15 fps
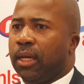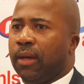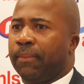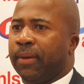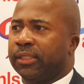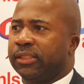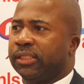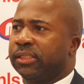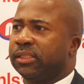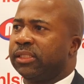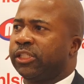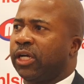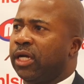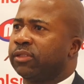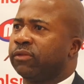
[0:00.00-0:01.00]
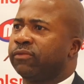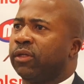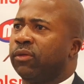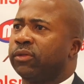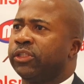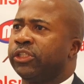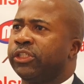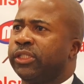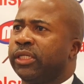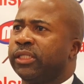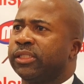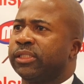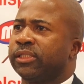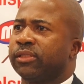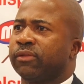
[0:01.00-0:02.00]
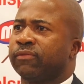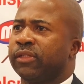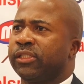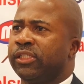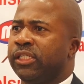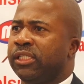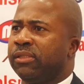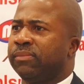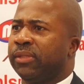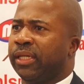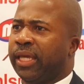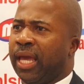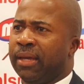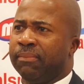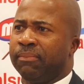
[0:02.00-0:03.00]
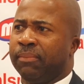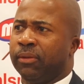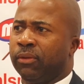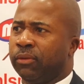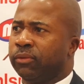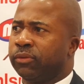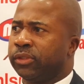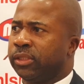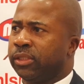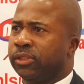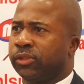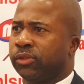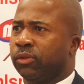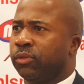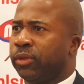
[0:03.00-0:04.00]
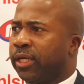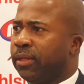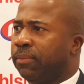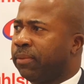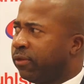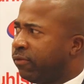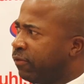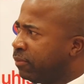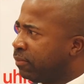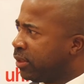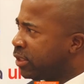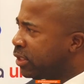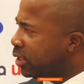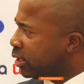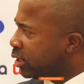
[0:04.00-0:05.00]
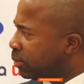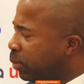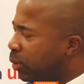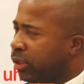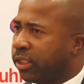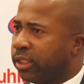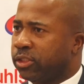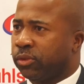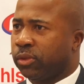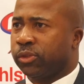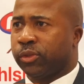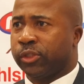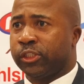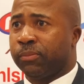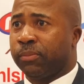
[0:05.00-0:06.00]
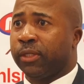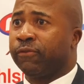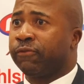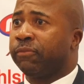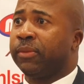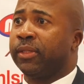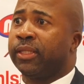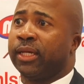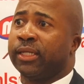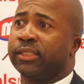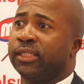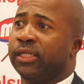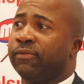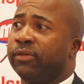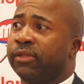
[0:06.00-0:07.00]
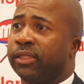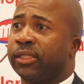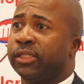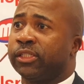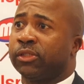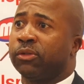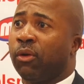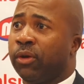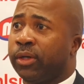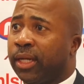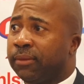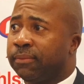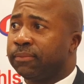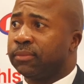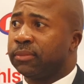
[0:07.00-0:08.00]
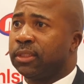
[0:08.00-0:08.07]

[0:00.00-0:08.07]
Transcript: Abbas is in charge of the logistics of the team, the camp, and all those things. So we had a briefing meeting this morning as well. So he's briefed me that everything is in order.